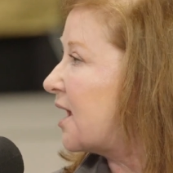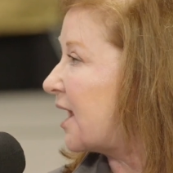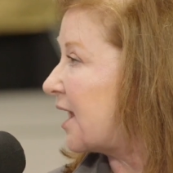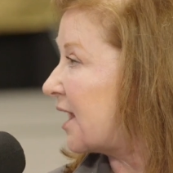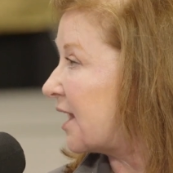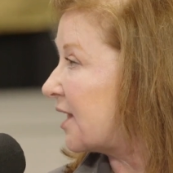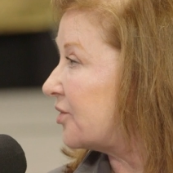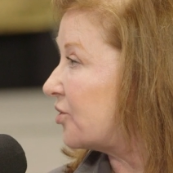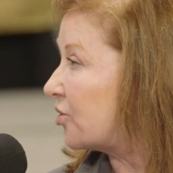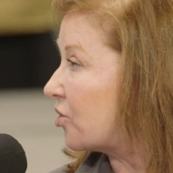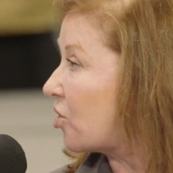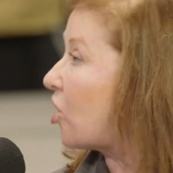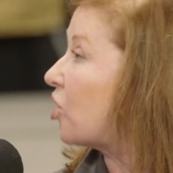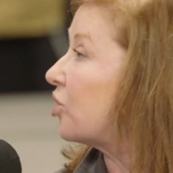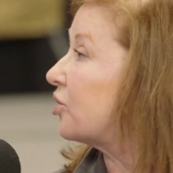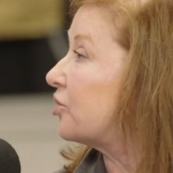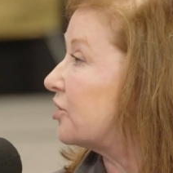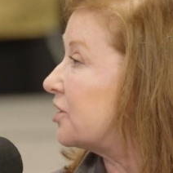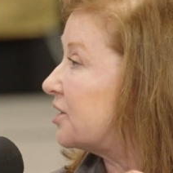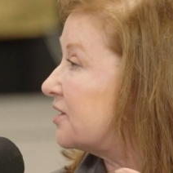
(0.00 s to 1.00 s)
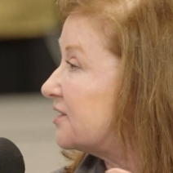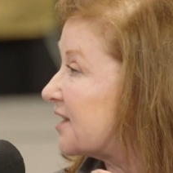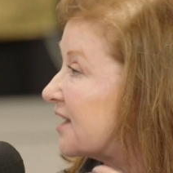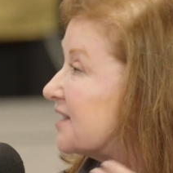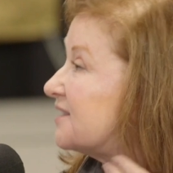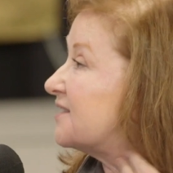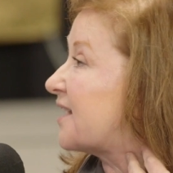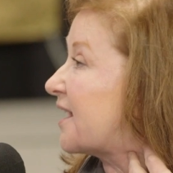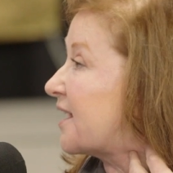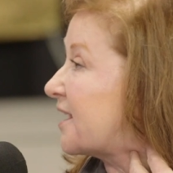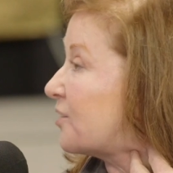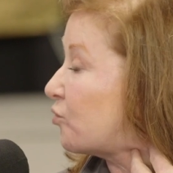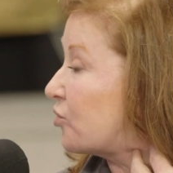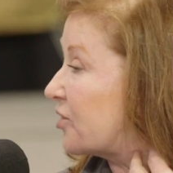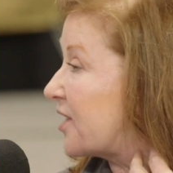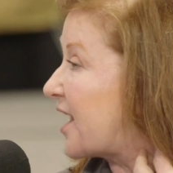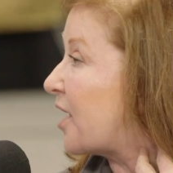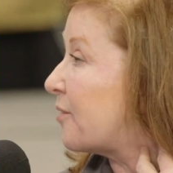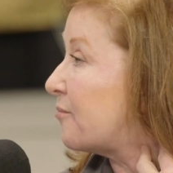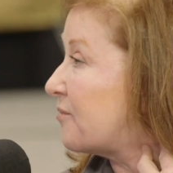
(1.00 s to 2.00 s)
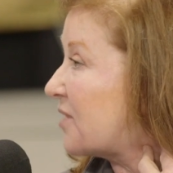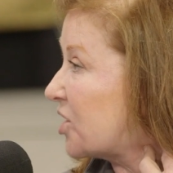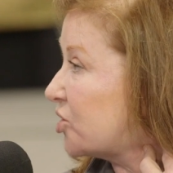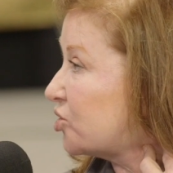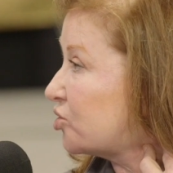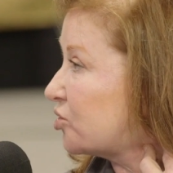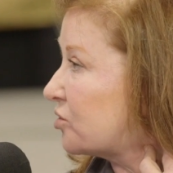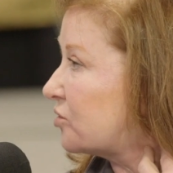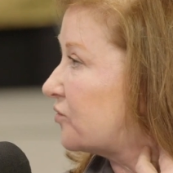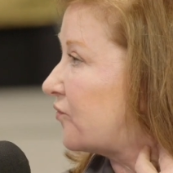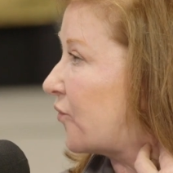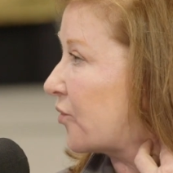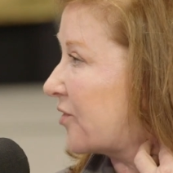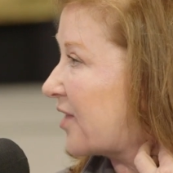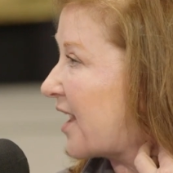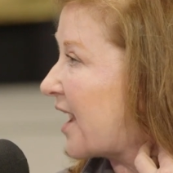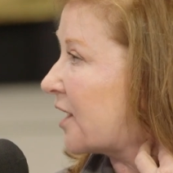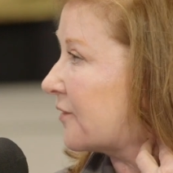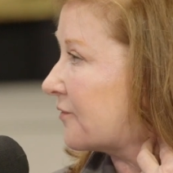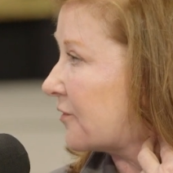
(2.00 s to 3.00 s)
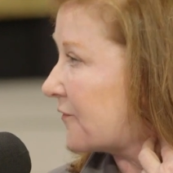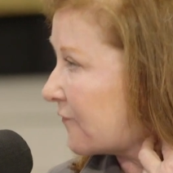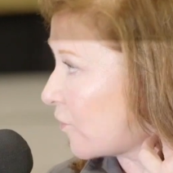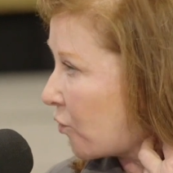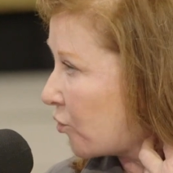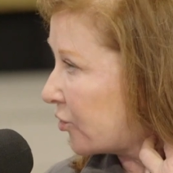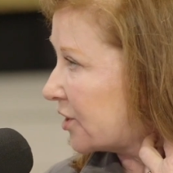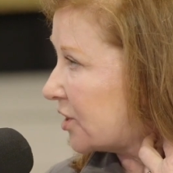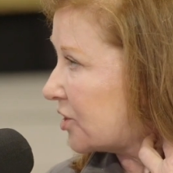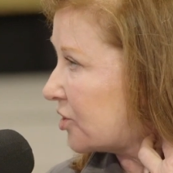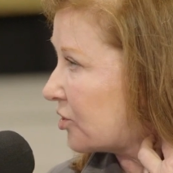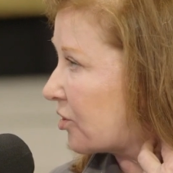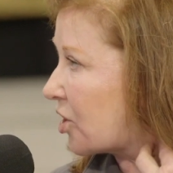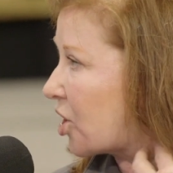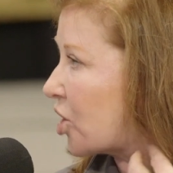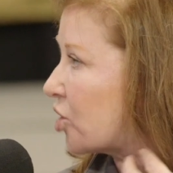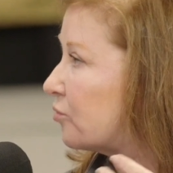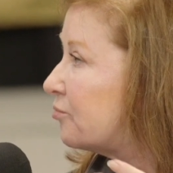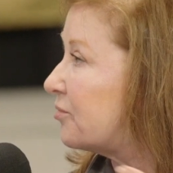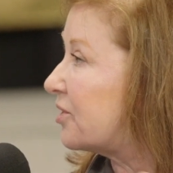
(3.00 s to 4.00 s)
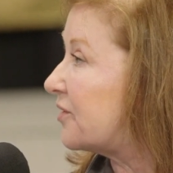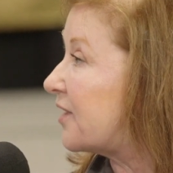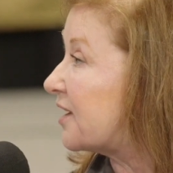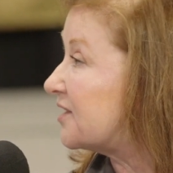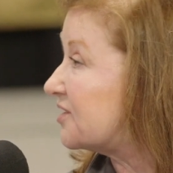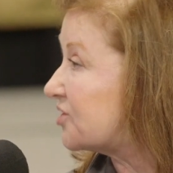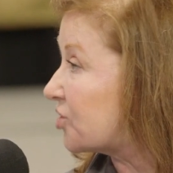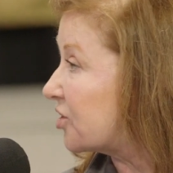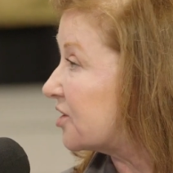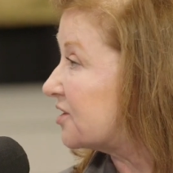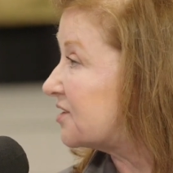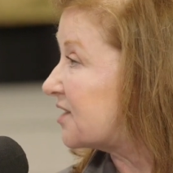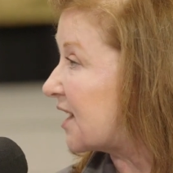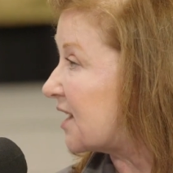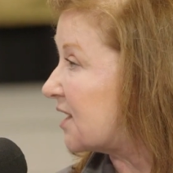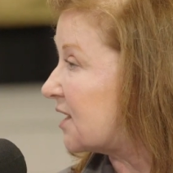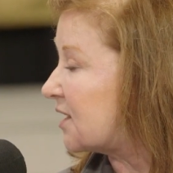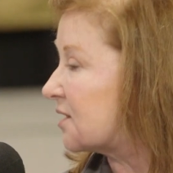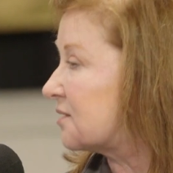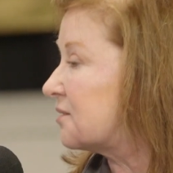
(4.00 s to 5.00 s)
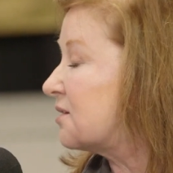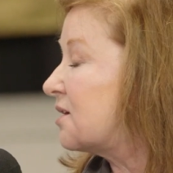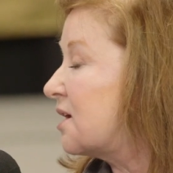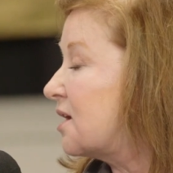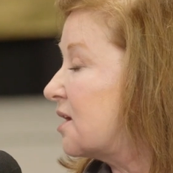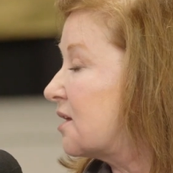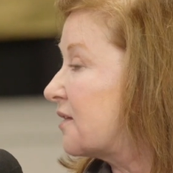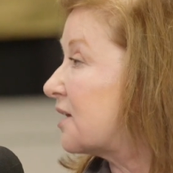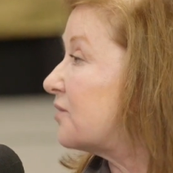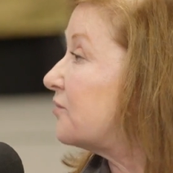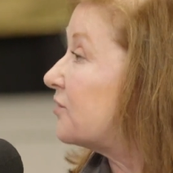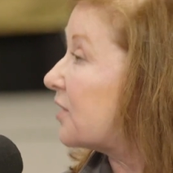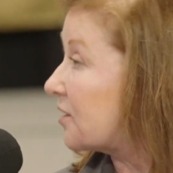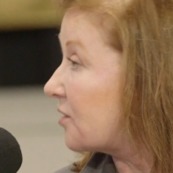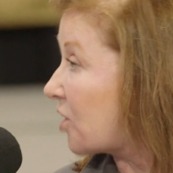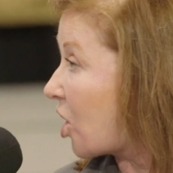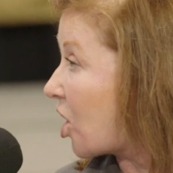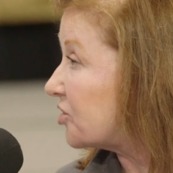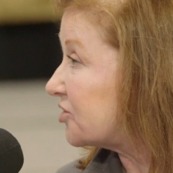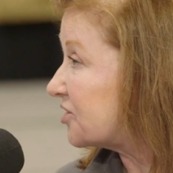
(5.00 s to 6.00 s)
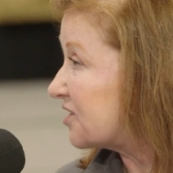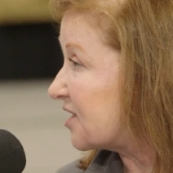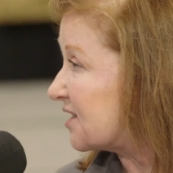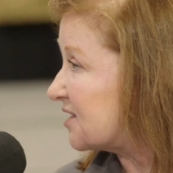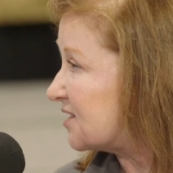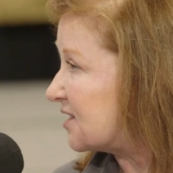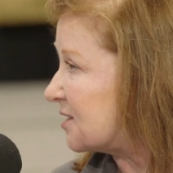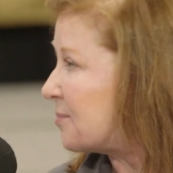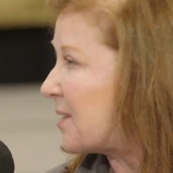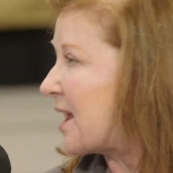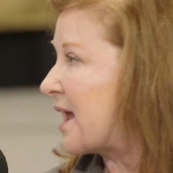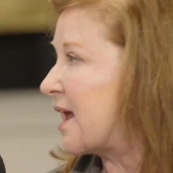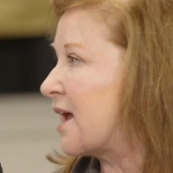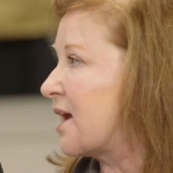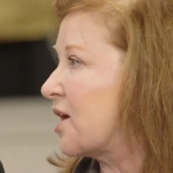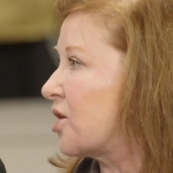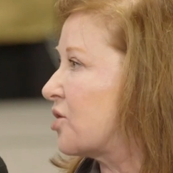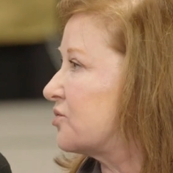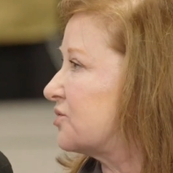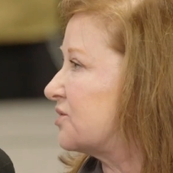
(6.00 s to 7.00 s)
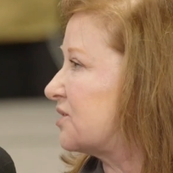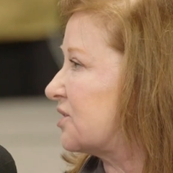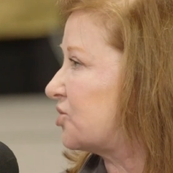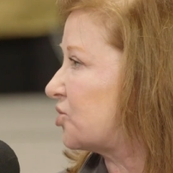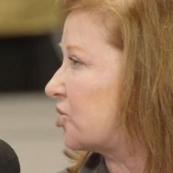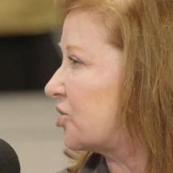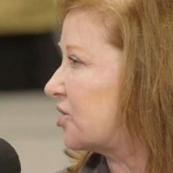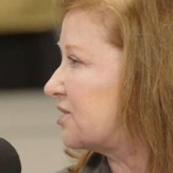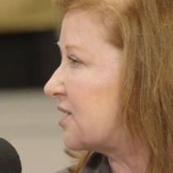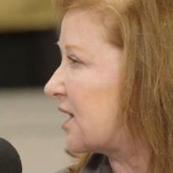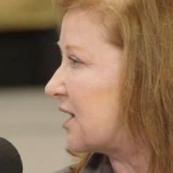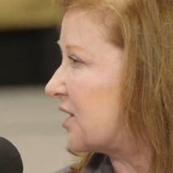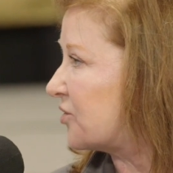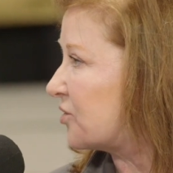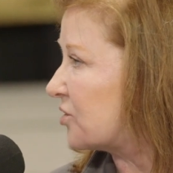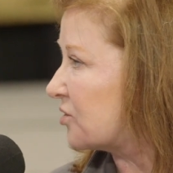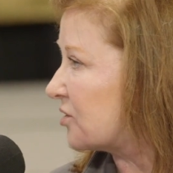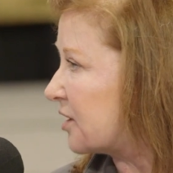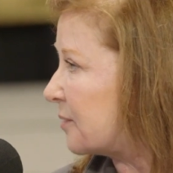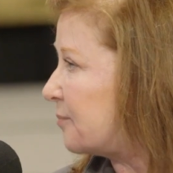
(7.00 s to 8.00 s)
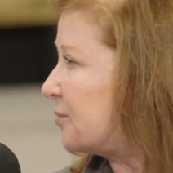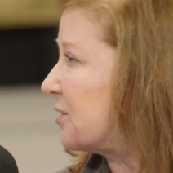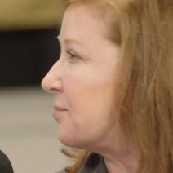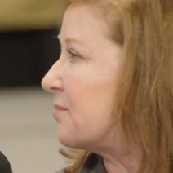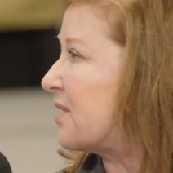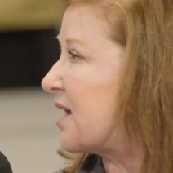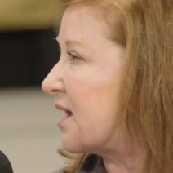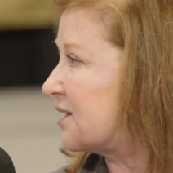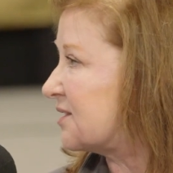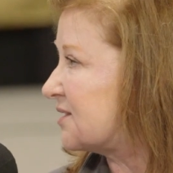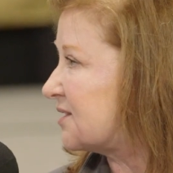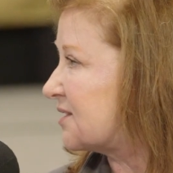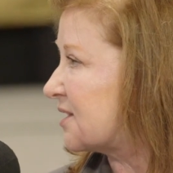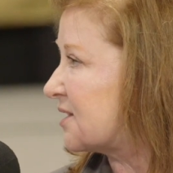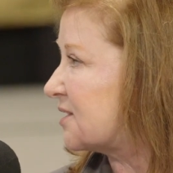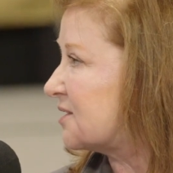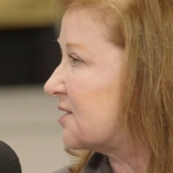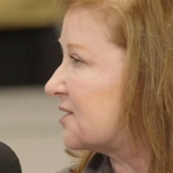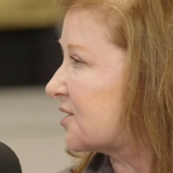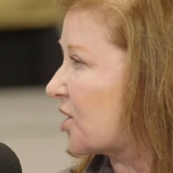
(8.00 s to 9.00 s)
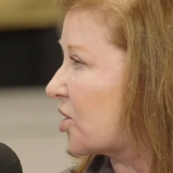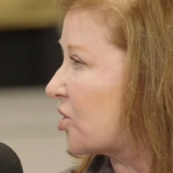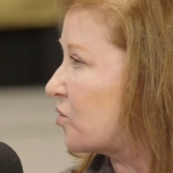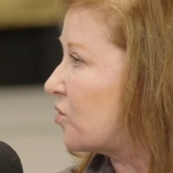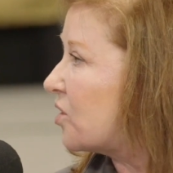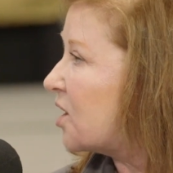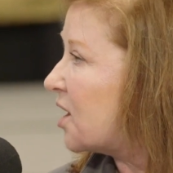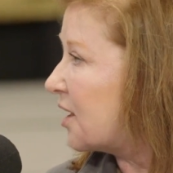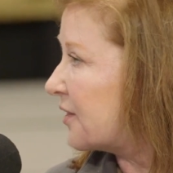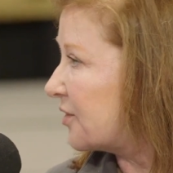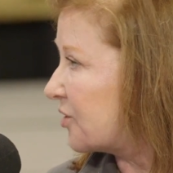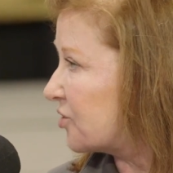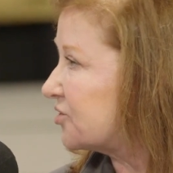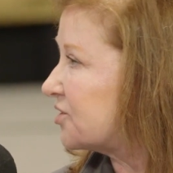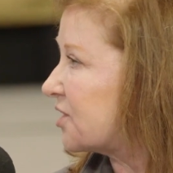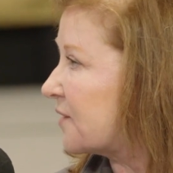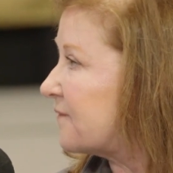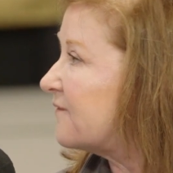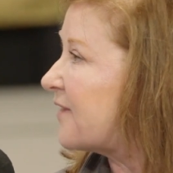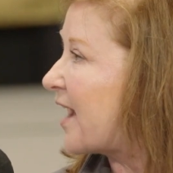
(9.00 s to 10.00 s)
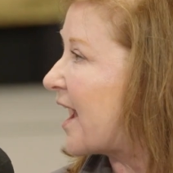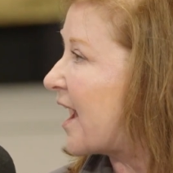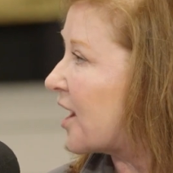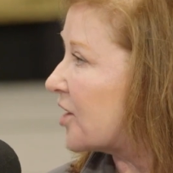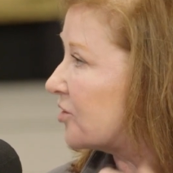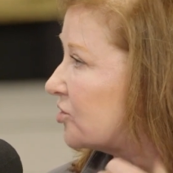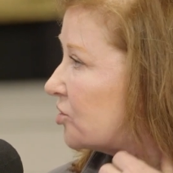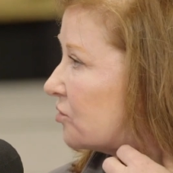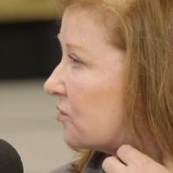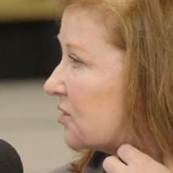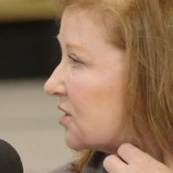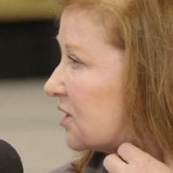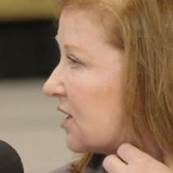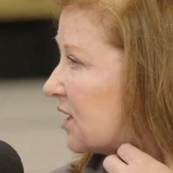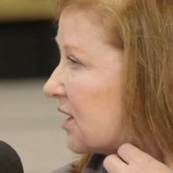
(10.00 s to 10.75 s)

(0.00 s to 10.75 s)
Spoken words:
And their arteries, they say, were now measured for that of a 40-year-old. But they started taking, they lost 60 pounds. They started taking their lipid medicine. So there's some value in